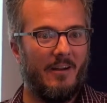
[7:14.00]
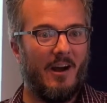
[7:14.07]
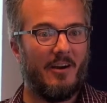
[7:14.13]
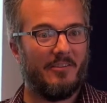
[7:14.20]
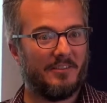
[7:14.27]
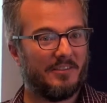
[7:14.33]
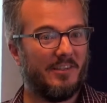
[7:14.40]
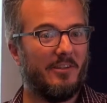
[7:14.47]

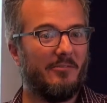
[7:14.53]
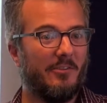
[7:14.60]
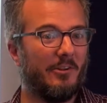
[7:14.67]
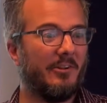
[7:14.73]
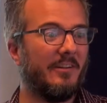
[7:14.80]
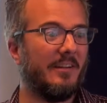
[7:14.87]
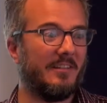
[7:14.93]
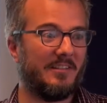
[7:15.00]
Obviously, if
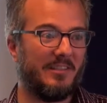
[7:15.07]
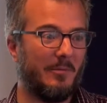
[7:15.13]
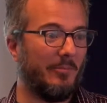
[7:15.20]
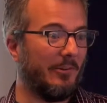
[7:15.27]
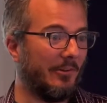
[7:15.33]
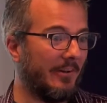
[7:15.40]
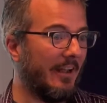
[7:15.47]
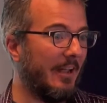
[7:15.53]
you can get
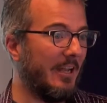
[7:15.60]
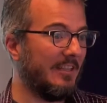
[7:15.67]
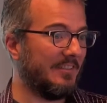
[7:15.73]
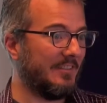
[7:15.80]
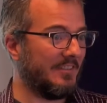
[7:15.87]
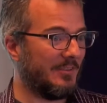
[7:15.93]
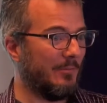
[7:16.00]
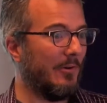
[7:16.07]
similar
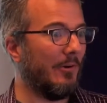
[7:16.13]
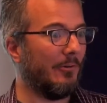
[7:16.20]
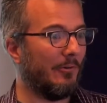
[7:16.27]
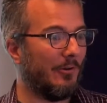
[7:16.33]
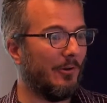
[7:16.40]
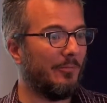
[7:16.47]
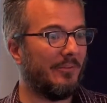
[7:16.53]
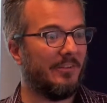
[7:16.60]
gains in small
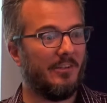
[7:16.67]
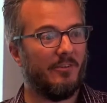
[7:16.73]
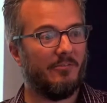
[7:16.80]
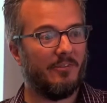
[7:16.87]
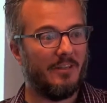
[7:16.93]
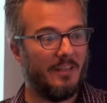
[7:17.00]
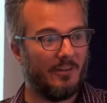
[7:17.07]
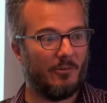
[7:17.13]
groups, then
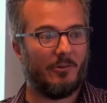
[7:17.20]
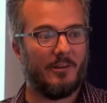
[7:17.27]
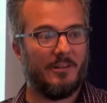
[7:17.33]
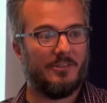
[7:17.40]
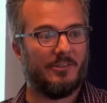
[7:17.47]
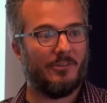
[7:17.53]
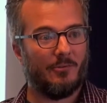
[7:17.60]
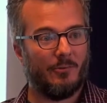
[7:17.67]
you've
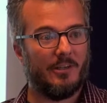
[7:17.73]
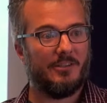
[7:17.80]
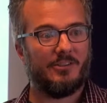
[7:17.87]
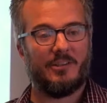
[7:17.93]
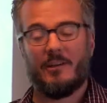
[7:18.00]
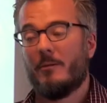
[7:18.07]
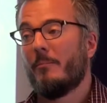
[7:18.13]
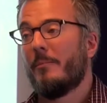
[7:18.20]
increased your
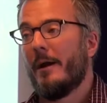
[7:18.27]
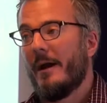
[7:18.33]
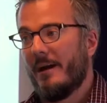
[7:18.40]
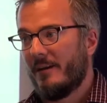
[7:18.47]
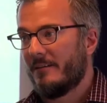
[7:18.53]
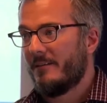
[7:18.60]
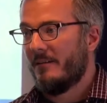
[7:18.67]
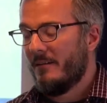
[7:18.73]
reach and
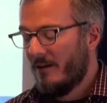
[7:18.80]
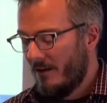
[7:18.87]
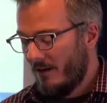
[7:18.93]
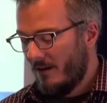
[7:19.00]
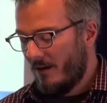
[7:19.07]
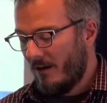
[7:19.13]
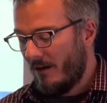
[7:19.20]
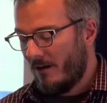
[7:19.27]
impact.
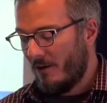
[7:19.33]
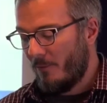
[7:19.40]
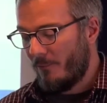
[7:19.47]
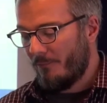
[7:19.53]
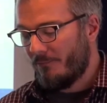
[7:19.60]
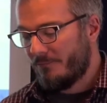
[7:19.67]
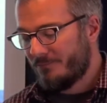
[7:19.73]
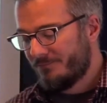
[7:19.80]

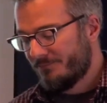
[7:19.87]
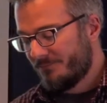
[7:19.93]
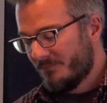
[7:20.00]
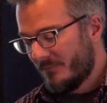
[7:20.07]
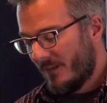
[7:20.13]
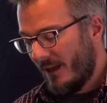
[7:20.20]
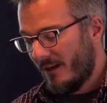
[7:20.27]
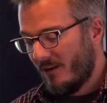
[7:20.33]
Um,
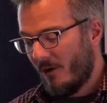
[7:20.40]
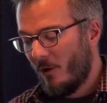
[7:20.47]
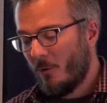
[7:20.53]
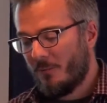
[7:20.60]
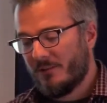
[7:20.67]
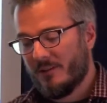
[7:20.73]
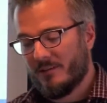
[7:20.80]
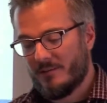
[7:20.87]
and I
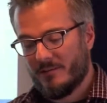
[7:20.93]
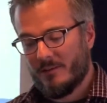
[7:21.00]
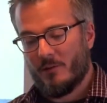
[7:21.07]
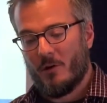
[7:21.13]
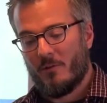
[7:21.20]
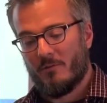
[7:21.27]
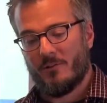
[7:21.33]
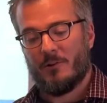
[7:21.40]
hope that you
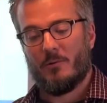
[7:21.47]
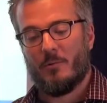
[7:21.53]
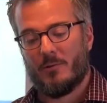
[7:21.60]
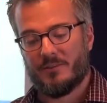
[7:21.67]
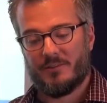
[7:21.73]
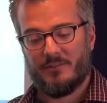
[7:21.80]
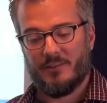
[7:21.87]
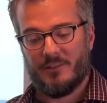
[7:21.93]
know over the
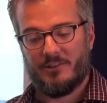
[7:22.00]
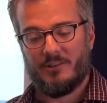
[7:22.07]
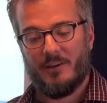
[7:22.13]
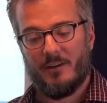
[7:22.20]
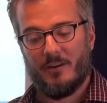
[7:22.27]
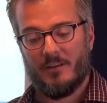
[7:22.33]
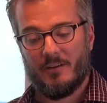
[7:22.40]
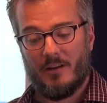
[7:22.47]
course of this
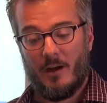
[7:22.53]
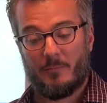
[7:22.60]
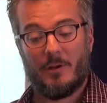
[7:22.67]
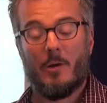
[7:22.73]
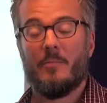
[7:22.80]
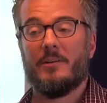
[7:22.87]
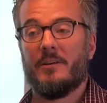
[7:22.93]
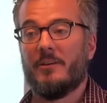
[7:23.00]
year and
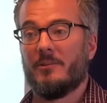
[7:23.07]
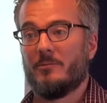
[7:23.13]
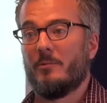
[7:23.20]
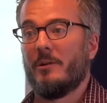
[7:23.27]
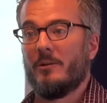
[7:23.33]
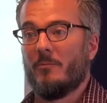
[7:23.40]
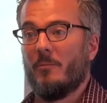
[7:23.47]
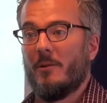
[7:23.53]
upcoming years,
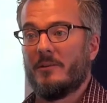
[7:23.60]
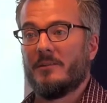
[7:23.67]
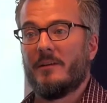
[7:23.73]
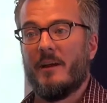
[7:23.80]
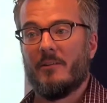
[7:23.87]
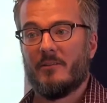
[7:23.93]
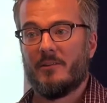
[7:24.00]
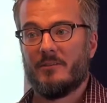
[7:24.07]
we can work
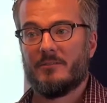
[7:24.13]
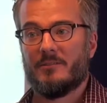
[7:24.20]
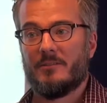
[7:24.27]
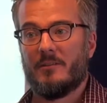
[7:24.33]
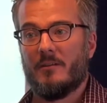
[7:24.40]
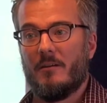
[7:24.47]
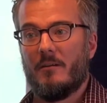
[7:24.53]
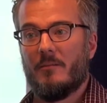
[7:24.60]
together
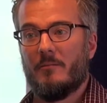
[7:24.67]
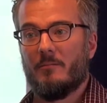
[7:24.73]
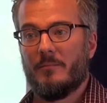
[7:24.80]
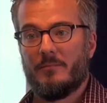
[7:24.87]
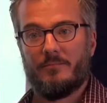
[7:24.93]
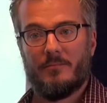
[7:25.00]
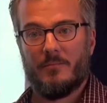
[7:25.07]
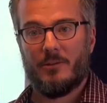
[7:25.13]
to
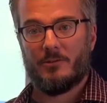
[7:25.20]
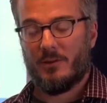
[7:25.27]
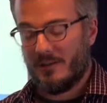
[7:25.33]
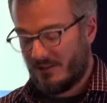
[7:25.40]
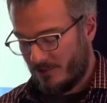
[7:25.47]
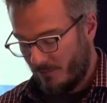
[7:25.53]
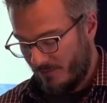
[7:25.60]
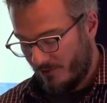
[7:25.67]
um,
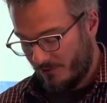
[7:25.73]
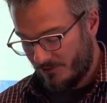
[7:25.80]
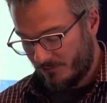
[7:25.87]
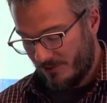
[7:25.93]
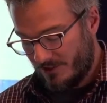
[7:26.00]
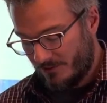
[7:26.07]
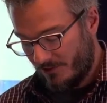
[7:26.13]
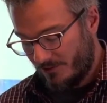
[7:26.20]
address some of
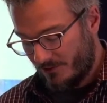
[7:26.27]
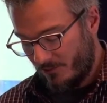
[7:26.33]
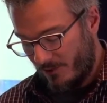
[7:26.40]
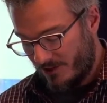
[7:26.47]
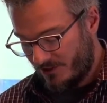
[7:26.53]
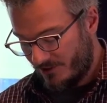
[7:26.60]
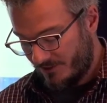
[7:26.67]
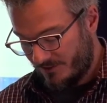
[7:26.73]
those research
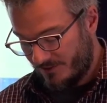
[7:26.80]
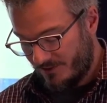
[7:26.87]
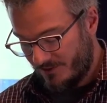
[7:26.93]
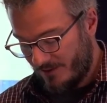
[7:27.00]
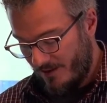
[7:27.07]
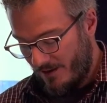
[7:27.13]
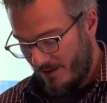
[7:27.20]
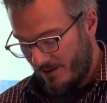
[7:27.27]
questions.